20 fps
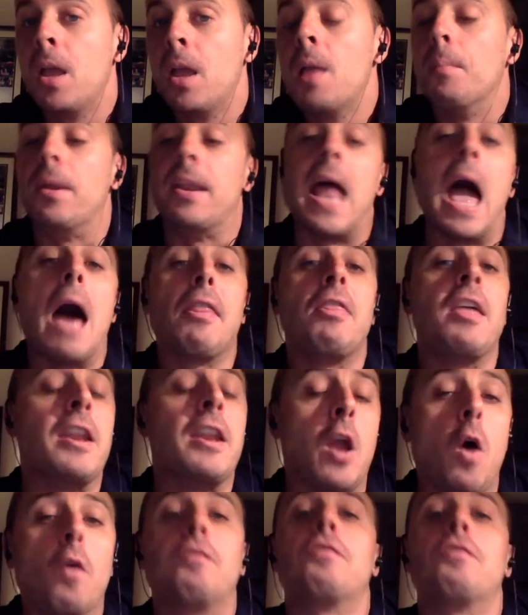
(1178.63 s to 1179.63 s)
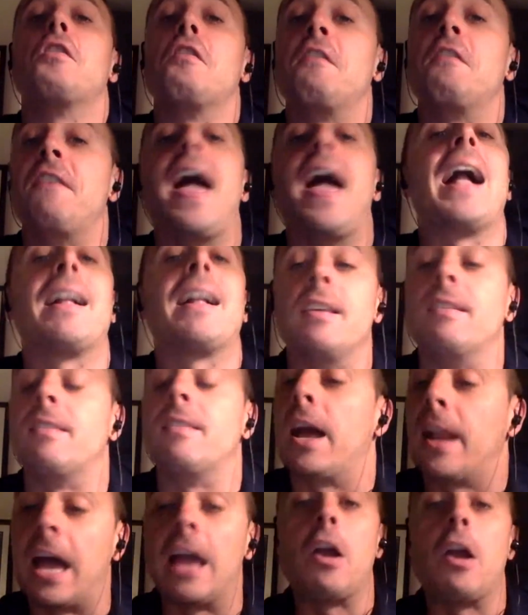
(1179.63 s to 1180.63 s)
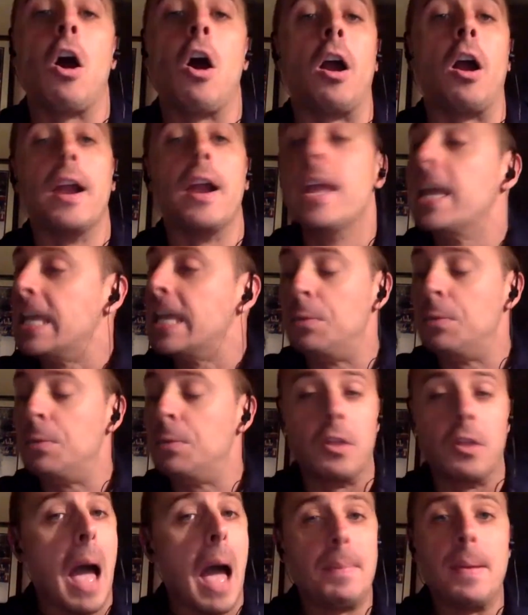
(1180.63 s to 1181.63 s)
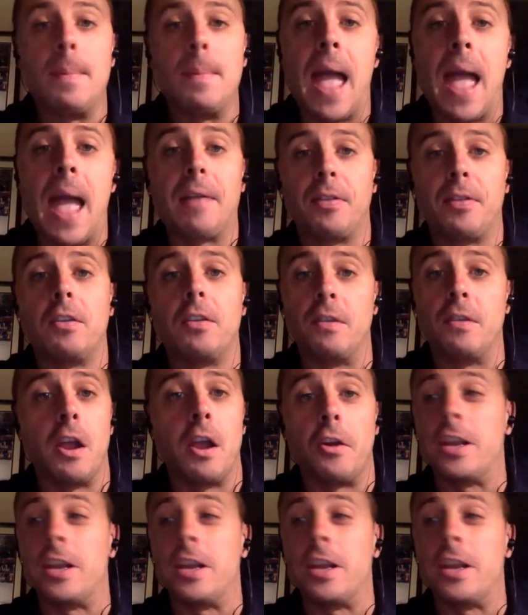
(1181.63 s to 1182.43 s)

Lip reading: But now that they know for a fact he's on IR, he will not be back this year.